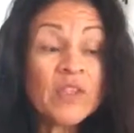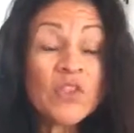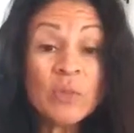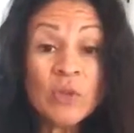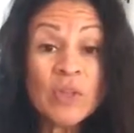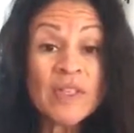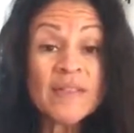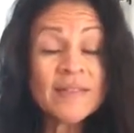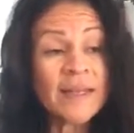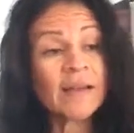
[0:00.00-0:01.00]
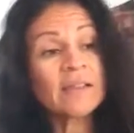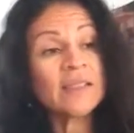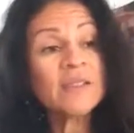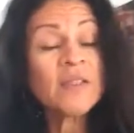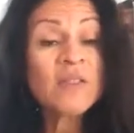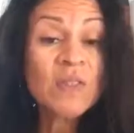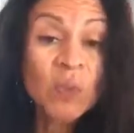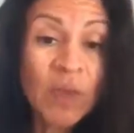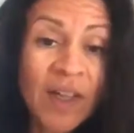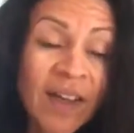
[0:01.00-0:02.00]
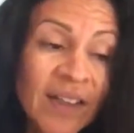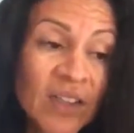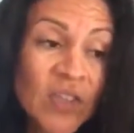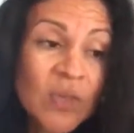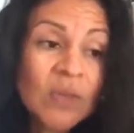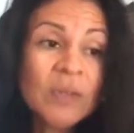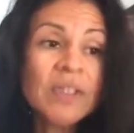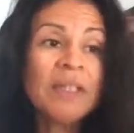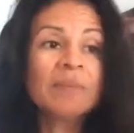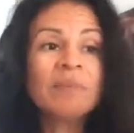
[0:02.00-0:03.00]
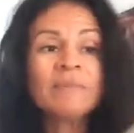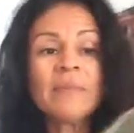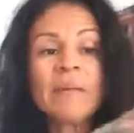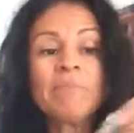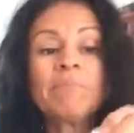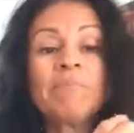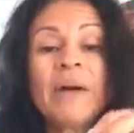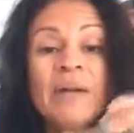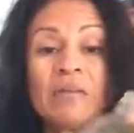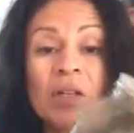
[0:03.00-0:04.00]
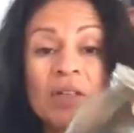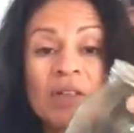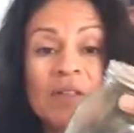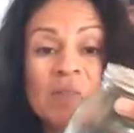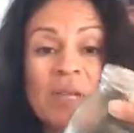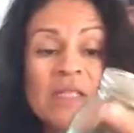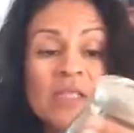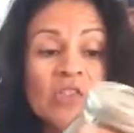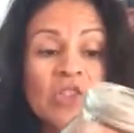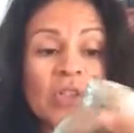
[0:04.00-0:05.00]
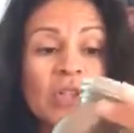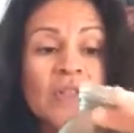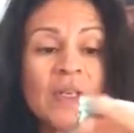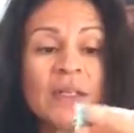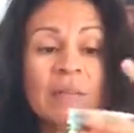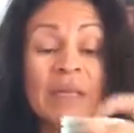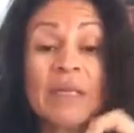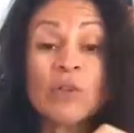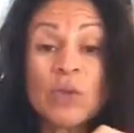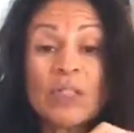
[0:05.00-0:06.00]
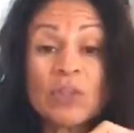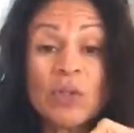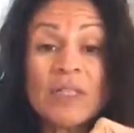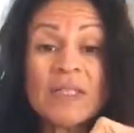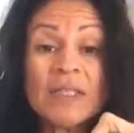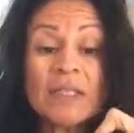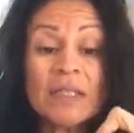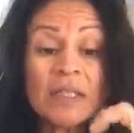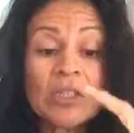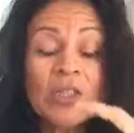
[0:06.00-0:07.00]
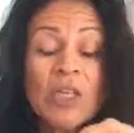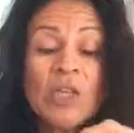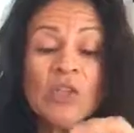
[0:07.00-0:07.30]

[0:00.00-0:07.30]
Smoothies, salads, this is what I do. I buy a lot of these mason jars and I make green drinks in there.